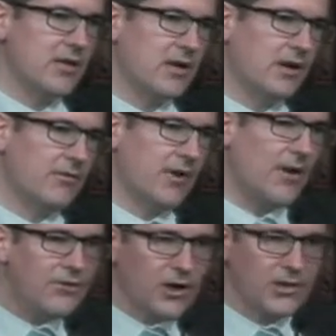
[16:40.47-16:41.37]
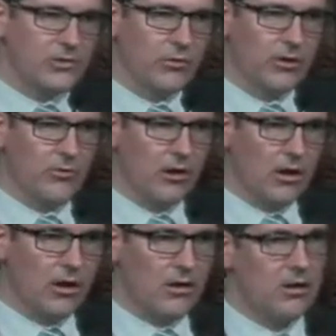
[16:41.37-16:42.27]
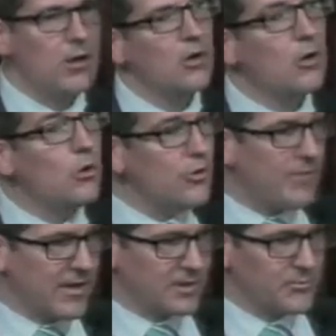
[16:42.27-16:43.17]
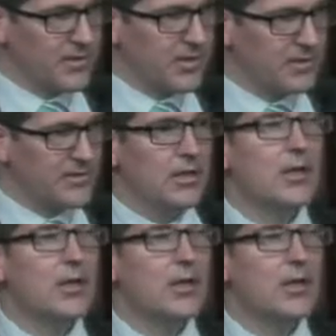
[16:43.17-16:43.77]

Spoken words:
of how you got to where you are, who the management is.